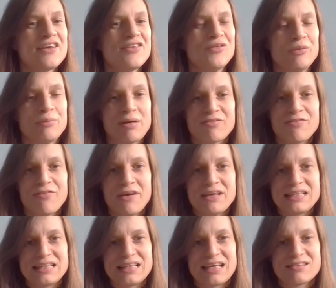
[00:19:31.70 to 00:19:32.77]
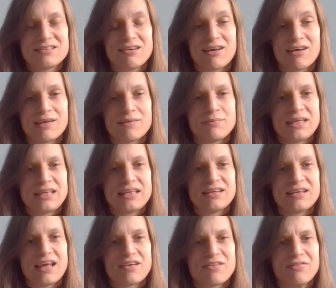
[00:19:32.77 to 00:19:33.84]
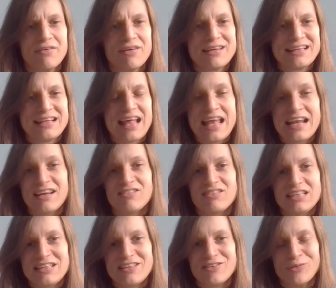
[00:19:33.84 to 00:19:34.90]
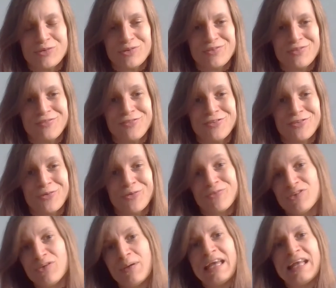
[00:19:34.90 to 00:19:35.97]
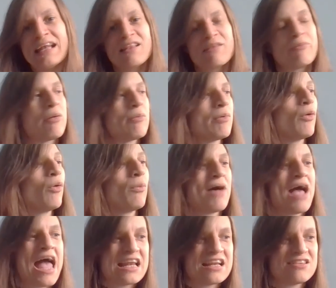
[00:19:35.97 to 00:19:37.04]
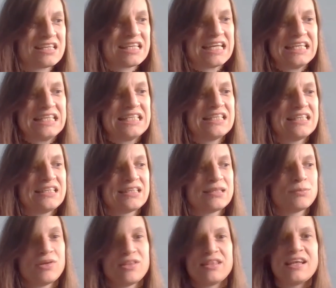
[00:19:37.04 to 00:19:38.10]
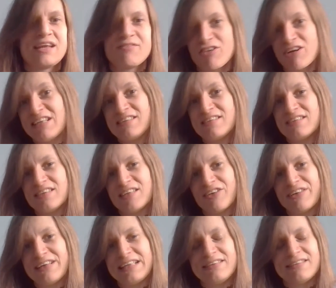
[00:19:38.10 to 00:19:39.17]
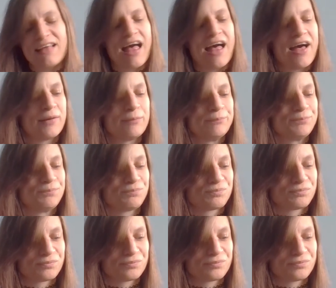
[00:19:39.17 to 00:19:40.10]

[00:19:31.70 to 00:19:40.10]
it's all about finding that time and, and finding that energy to sort of to sort of do it. And at the moment, all my energy is with the Neva Aton series. Um,